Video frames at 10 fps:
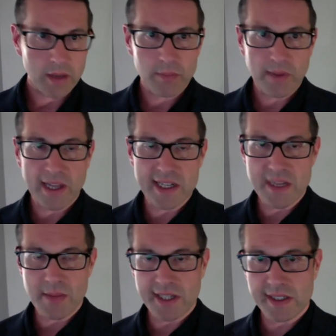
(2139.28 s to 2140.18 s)

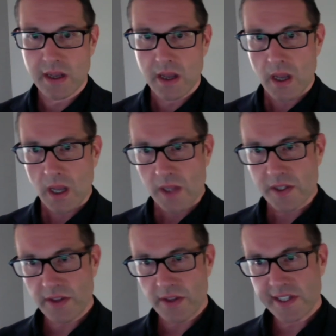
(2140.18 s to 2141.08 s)
pandemics. And
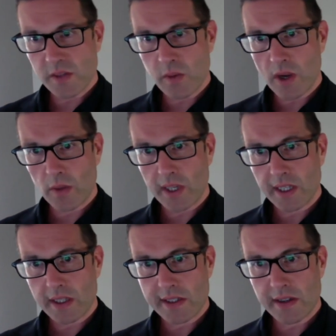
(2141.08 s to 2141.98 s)
so this is where we
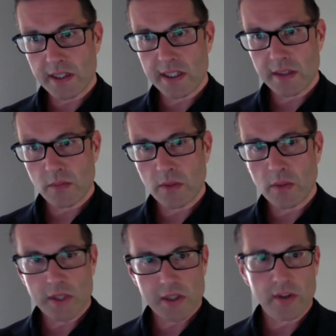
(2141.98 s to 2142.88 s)
decided we
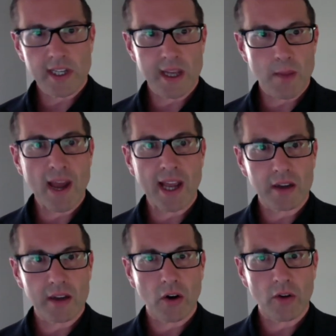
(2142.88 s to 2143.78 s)
would create a pack
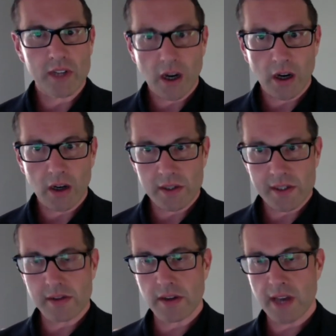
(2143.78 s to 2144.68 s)
of
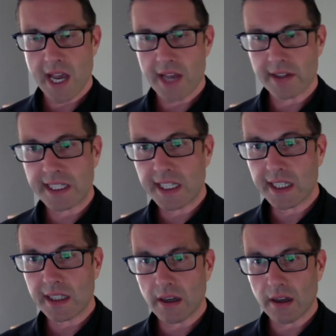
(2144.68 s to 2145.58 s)
cards that had
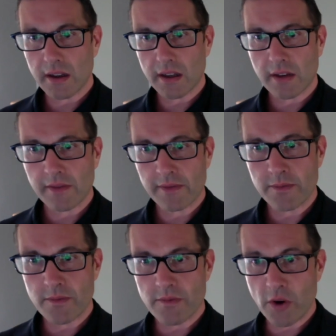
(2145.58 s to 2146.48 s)
key
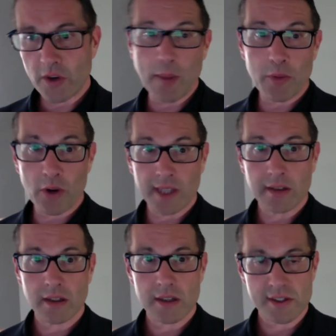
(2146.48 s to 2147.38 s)
vocabulary
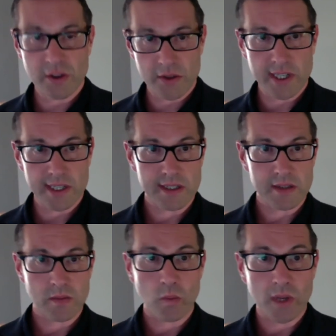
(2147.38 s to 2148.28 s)
associated
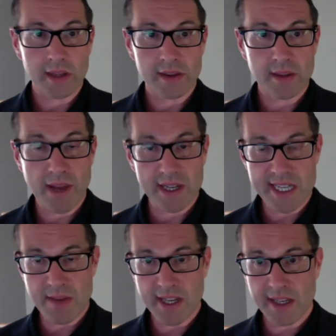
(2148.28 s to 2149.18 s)
with the
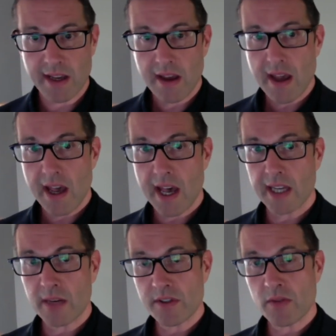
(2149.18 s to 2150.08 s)
pandemic. And
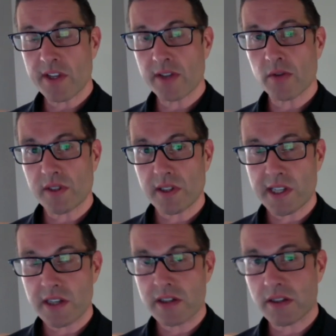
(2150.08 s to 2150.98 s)
it was a resource that
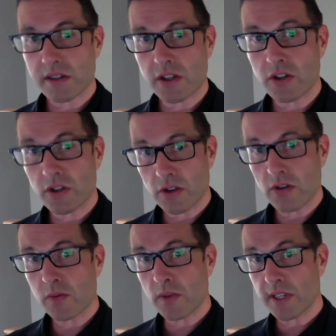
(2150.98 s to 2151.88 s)
teachers could
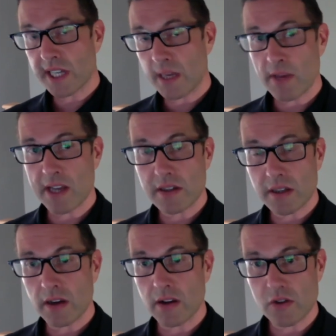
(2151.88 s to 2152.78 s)
use when they came back to
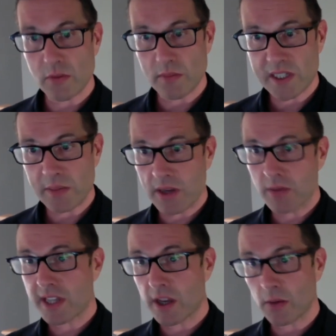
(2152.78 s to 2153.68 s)
classrooms to be able
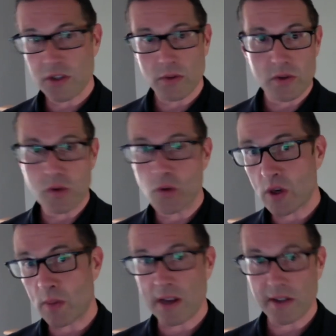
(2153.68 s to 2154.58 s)
to help children talk
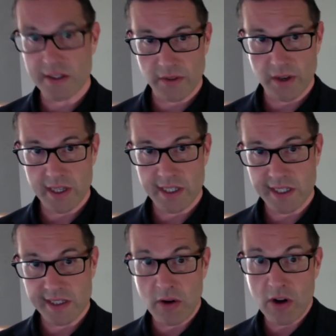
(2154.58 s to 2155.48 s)
about different ideas,
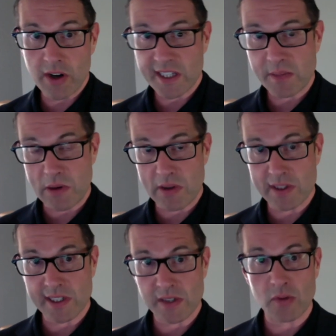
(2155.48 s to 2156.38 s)
their own
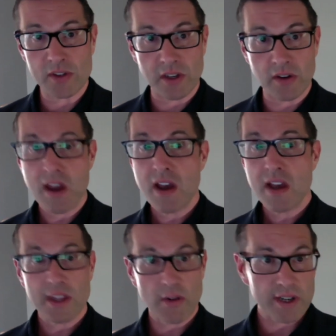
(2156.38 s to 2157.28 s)
experiences, and also
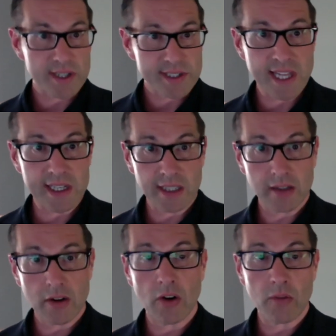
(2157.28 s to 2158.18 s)
their understanding
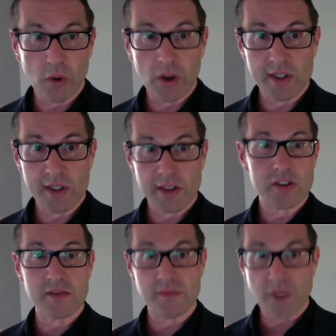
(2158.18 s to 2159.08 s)
of words such
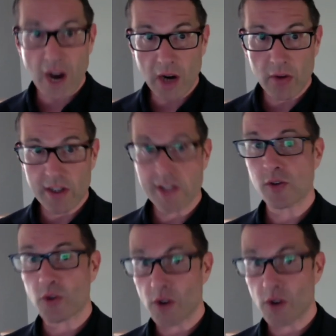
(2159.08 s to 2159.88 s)
as virus or